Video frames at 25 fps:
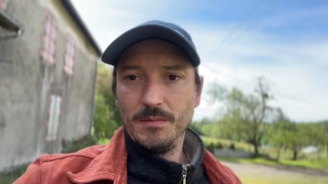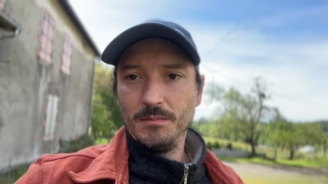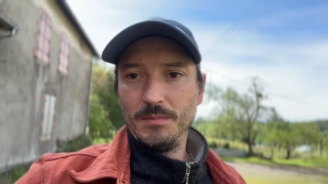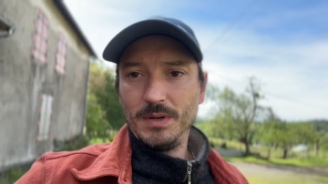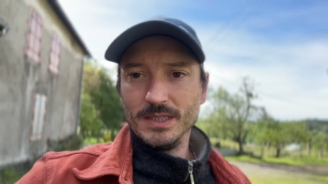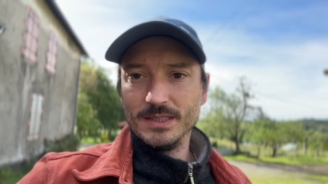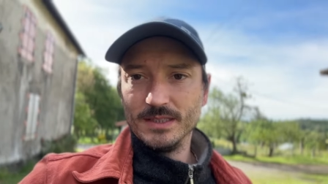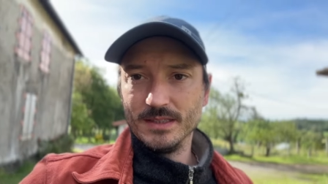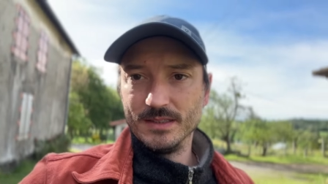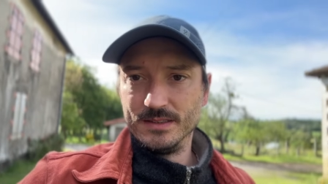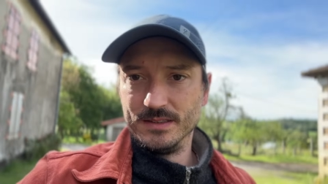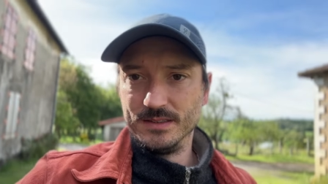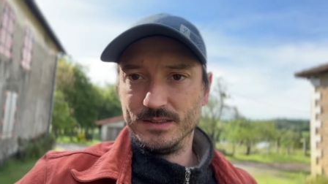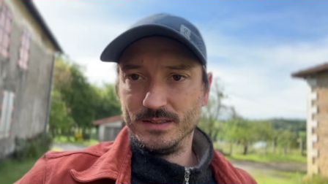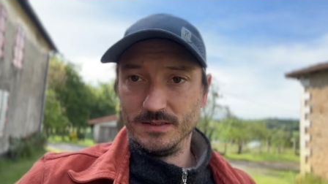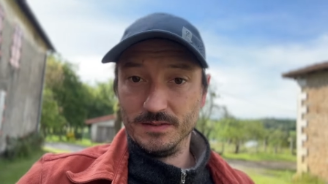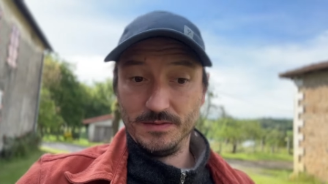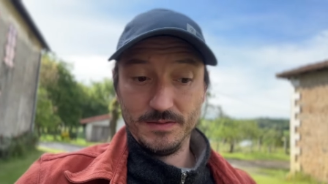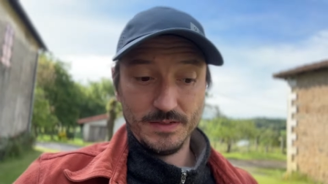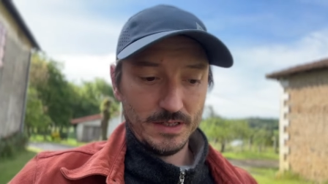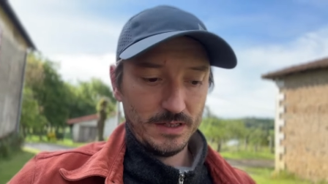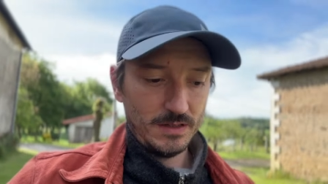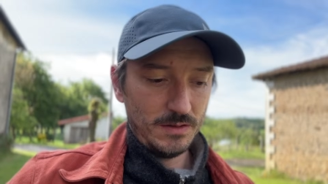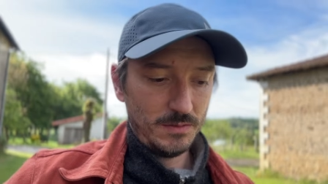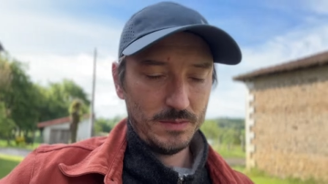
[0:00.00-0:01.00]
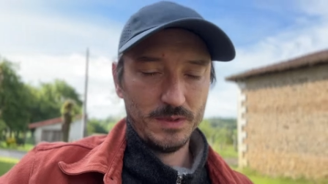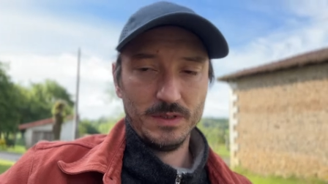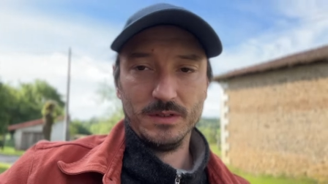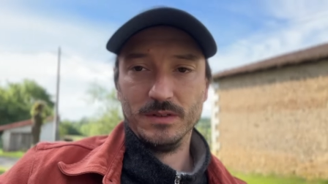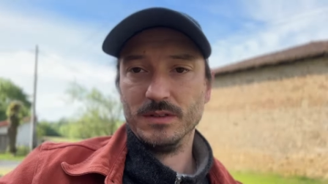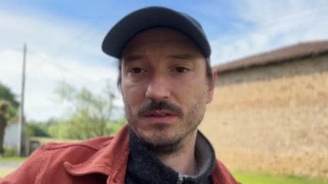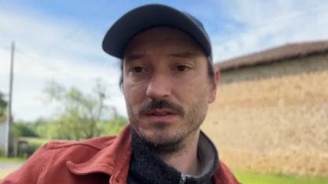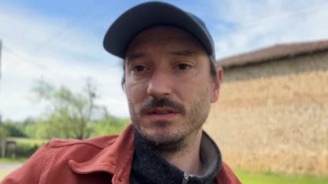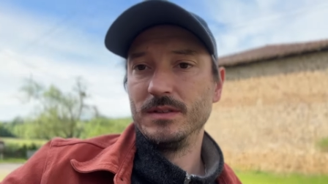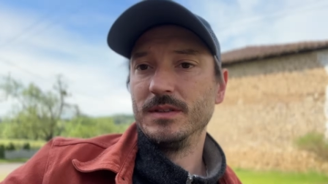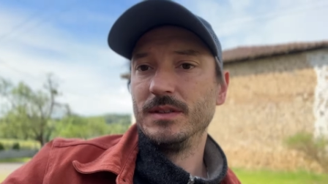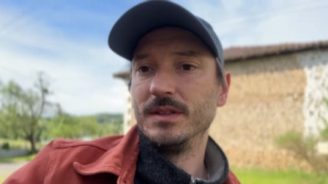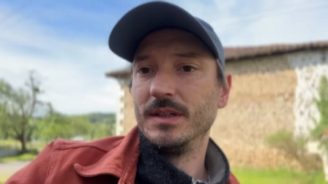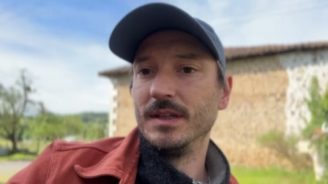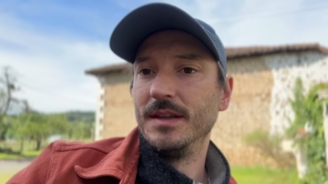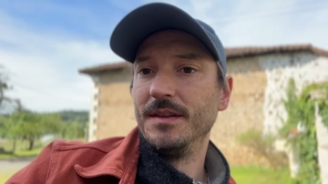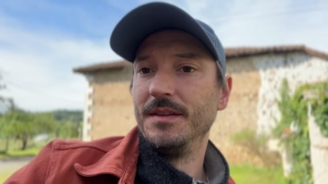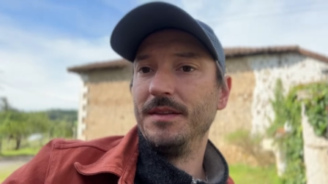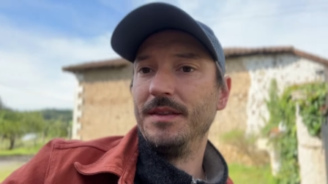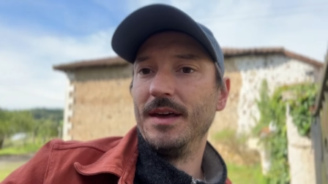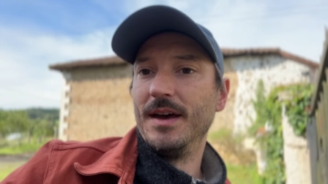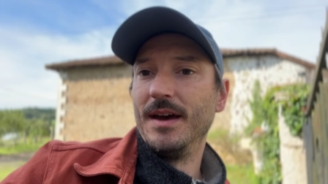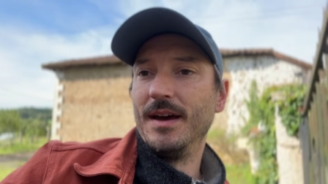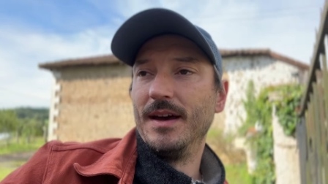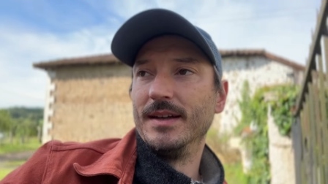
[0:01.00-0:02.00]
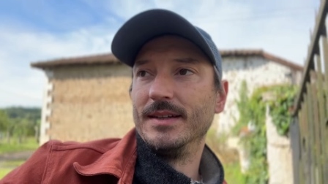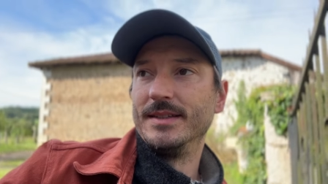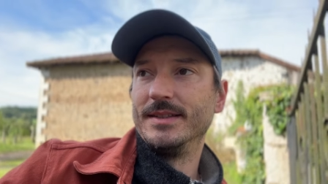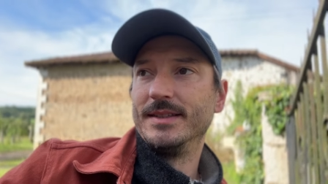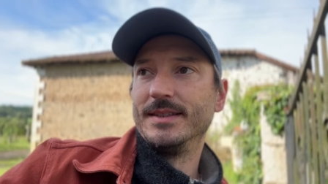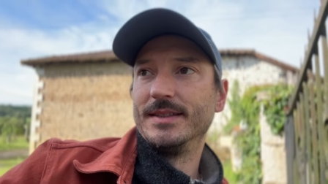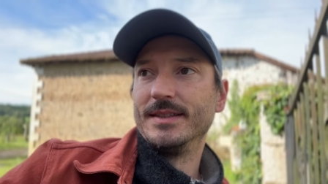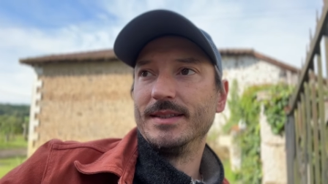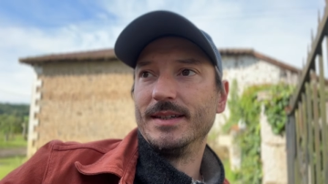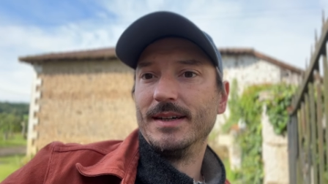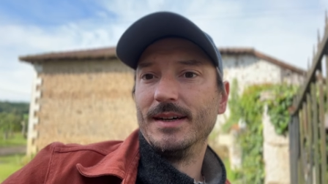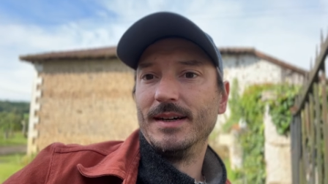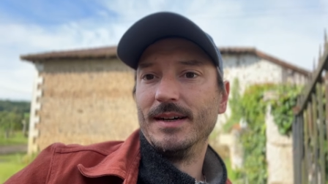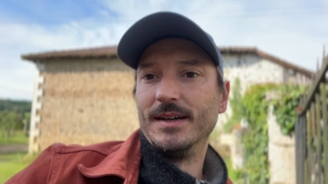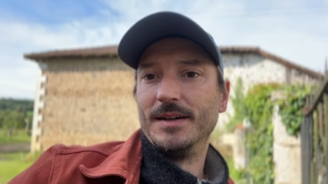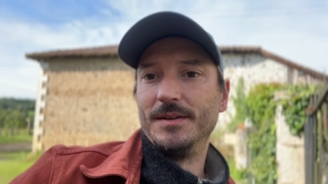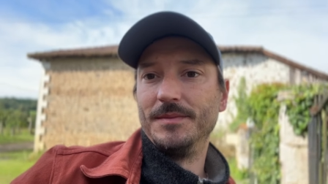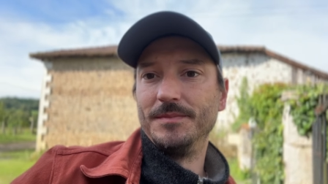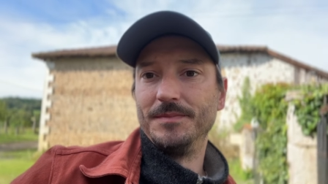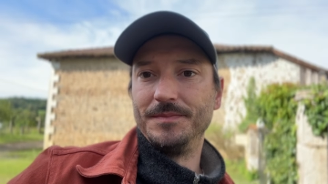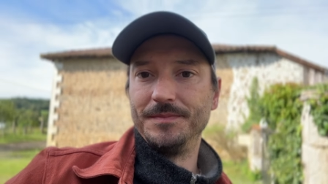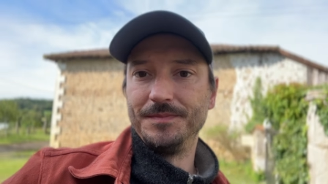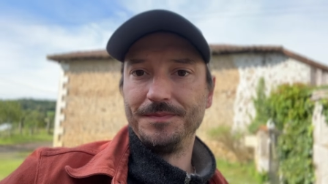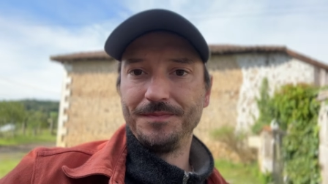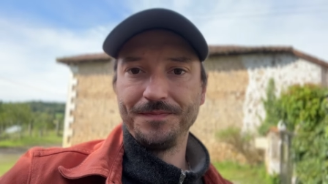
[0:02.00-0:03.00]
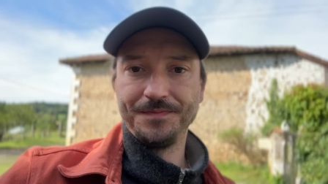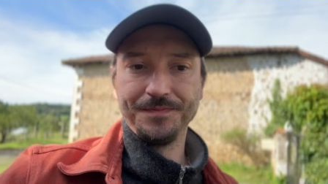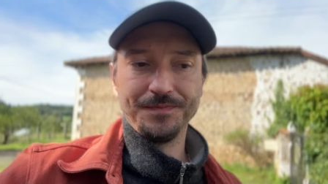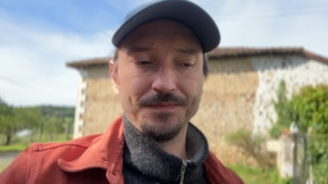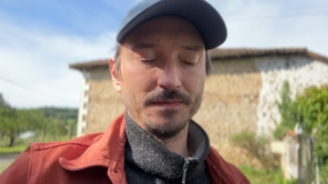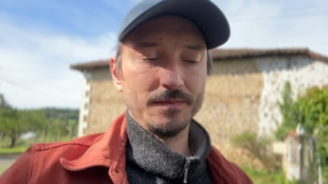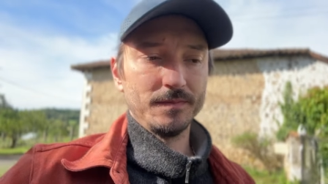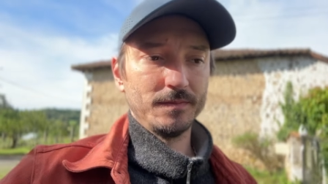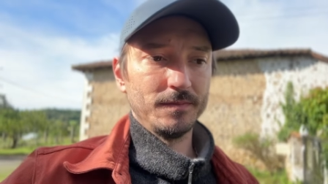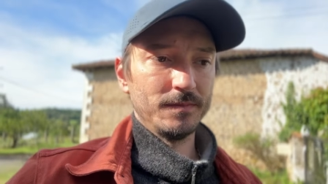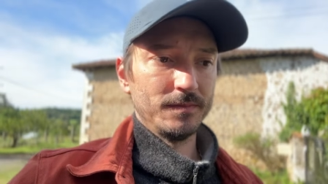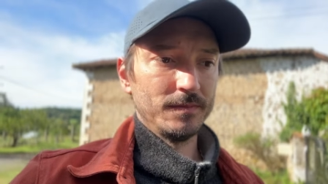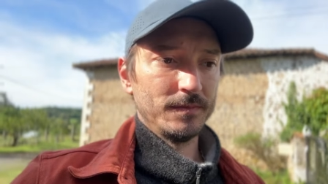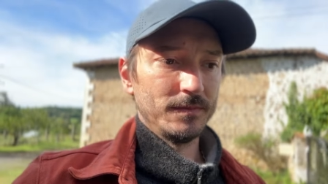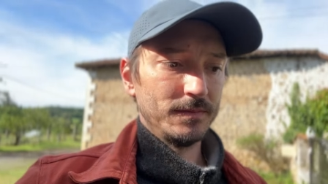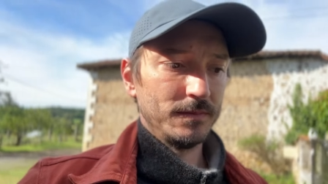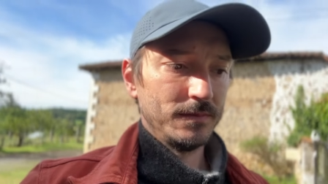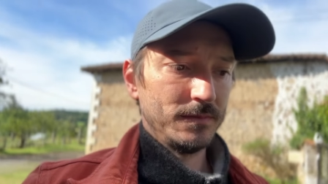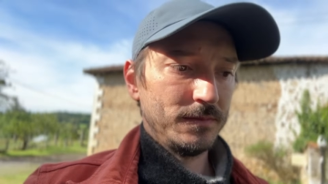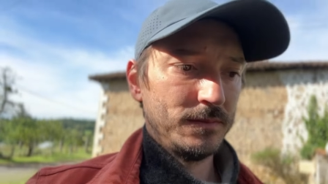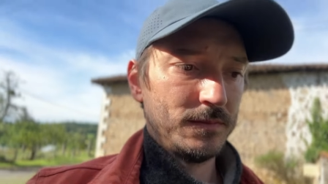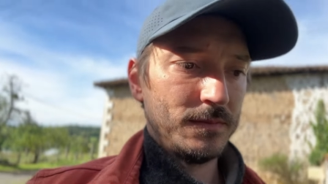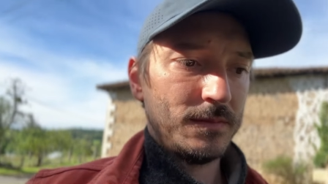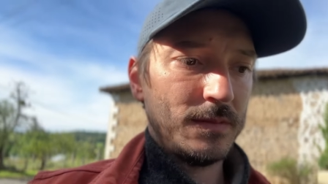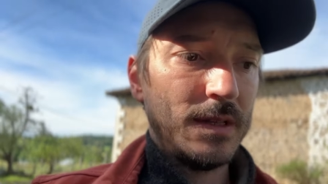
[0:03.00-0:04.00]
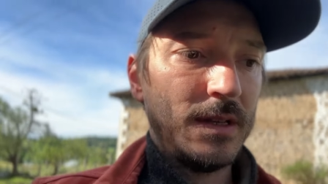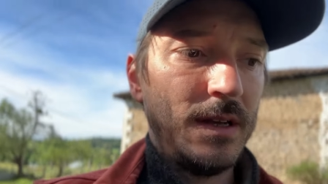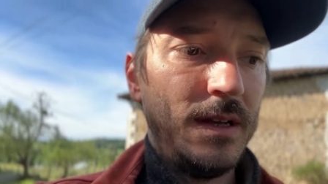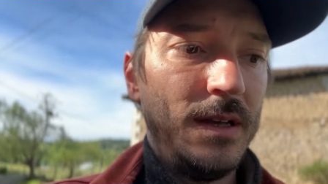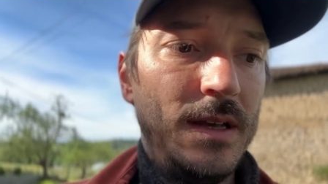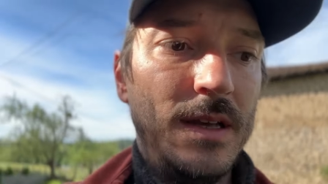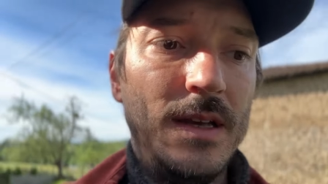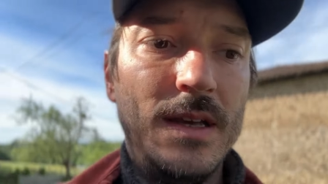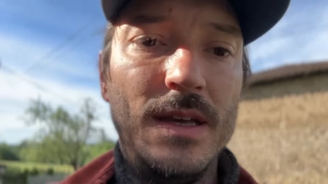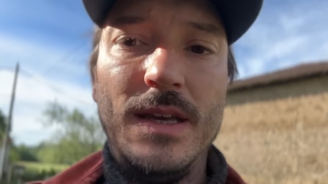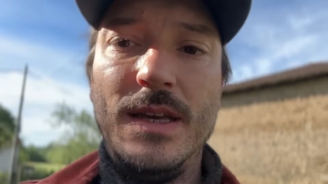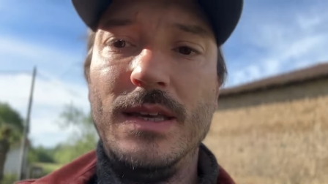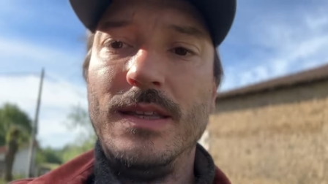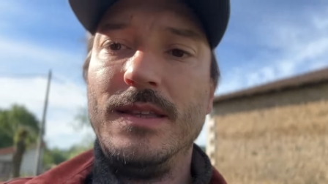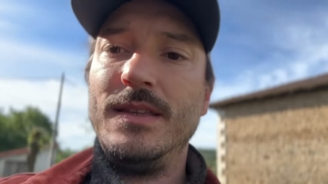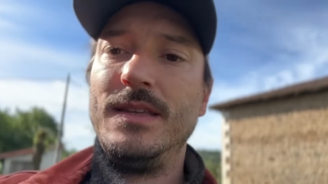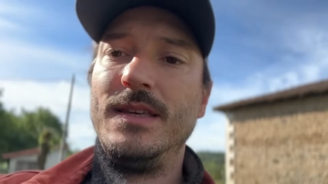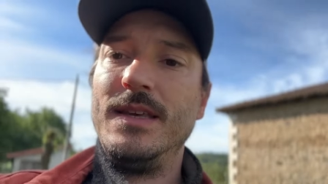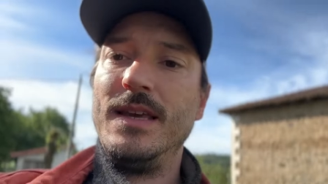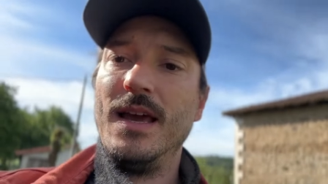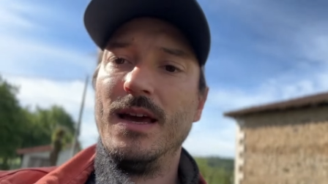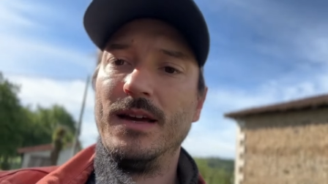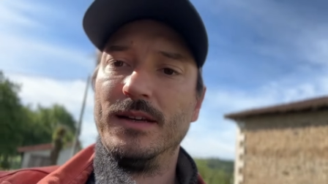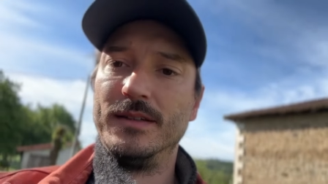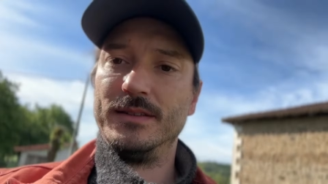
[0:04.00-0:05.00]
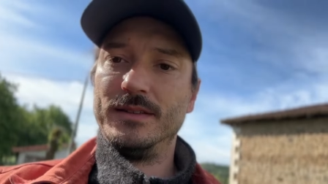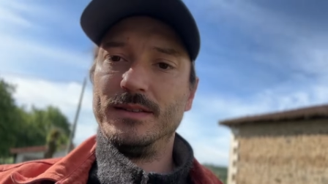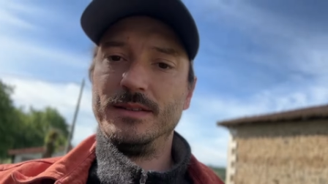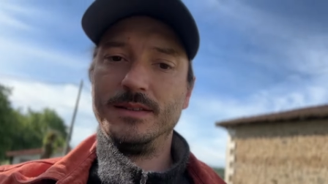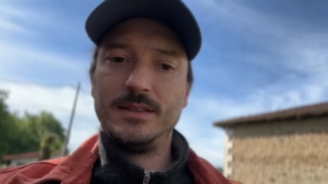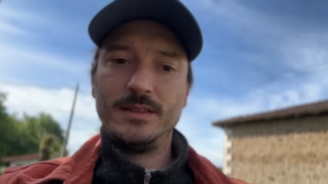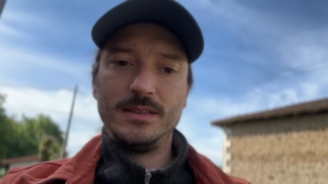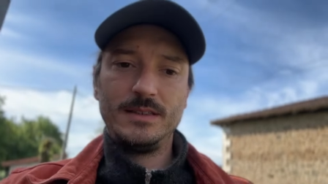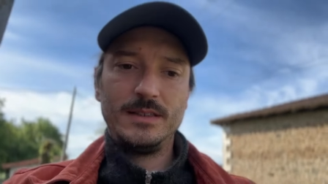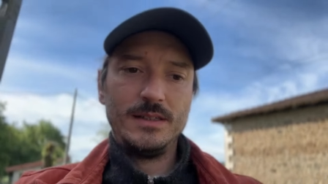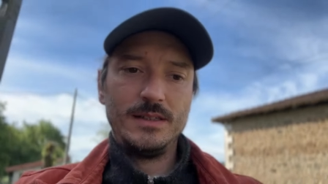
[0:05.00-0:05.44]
But it is a phenomenon that um, in the end